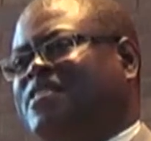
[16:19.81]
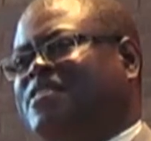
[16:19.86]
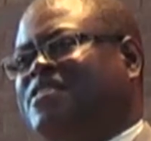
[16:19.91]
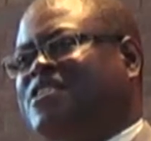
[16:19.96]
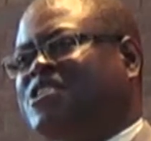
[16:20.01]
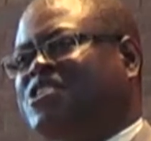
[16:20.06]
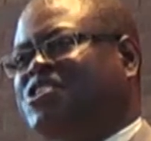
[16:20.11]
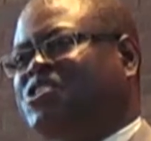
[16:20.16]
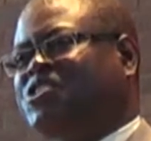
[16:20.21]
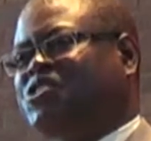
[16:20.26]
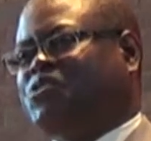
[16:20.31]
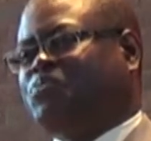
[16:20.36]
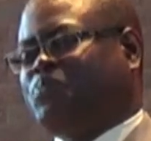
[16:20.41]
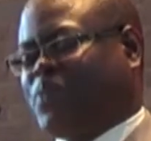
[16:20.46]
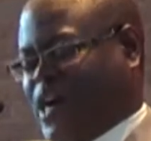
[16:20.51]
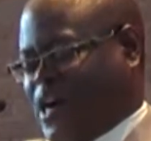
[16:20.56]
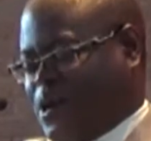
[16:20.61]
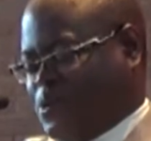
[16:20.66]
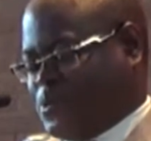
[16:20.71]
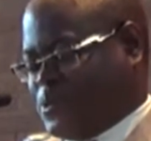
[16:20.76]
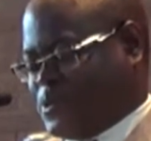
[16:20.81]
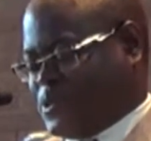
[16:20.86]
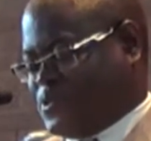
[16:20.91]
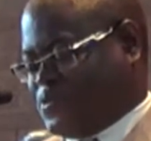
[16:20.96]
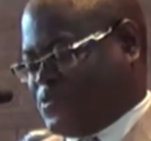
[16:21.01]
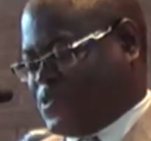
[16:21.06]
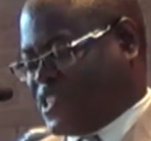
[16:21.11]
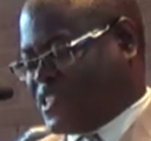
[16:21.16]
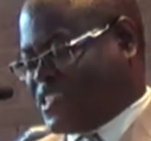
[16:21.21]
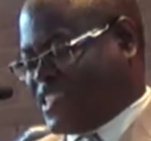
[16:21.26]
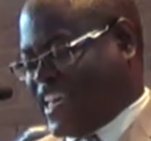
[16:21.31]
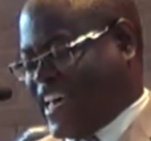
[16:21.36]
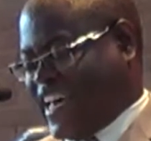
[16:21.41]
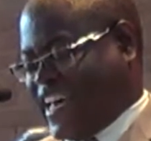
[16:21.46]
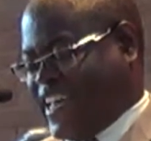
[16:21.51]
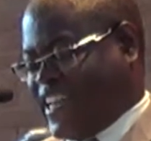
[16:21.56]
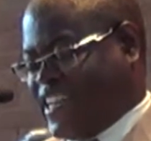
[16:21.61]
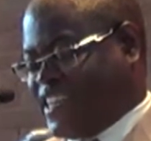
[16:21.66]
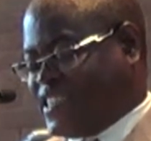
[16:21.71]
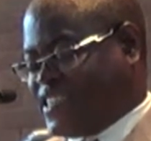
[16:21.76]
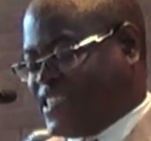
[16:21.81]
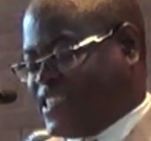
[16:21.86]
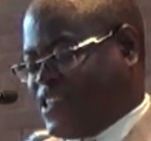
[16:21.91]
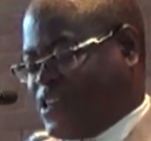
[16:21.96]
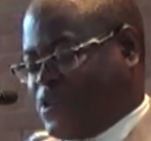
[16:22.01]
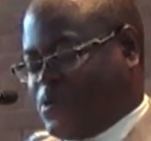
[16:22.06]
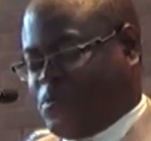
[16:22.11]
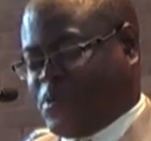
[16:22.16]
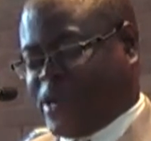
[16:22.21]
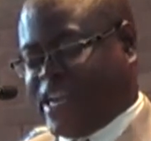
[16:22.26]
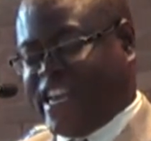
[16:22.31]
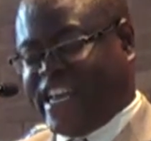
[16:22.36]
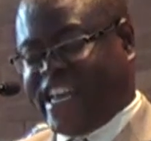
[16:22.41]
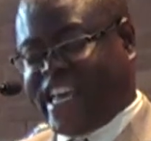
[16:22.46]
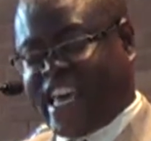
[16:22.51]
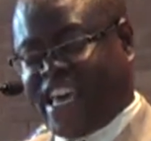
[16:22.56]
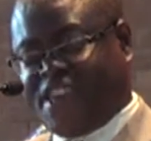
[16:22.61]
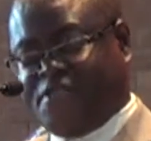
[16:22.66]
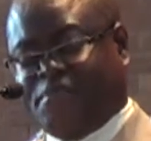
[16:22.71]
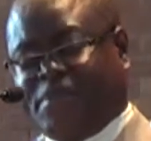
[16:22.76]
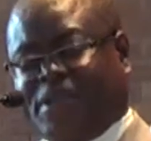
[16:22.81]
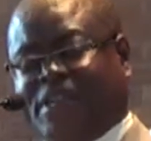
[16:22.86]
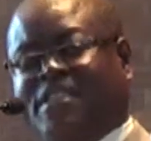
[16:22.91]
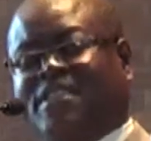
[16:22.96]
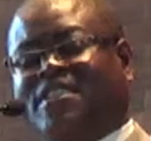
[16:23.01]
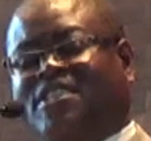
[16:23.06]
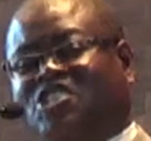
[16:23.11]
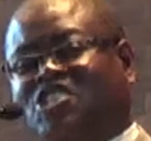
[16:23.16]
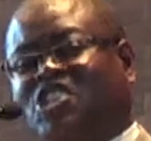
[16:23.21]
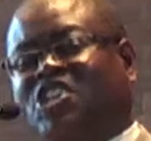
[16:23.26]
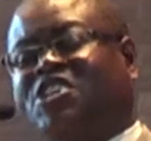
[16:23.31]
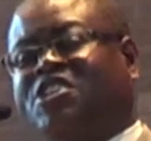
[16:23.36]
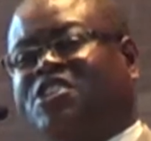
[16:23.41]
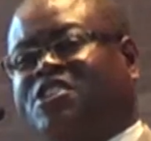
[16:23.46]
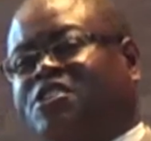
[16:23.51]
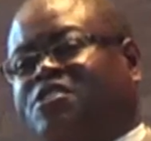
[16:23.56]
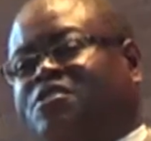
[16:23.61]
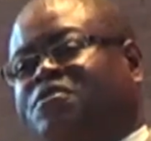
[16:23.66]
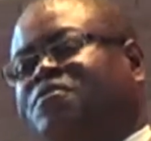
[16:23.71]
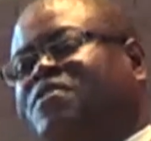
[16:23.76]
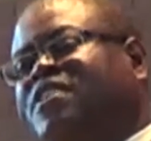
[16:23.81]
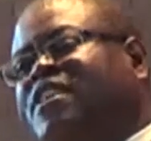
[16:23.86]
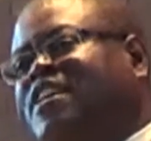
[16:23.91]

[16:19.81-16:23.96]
these powers firsthand when Naaman, the general of the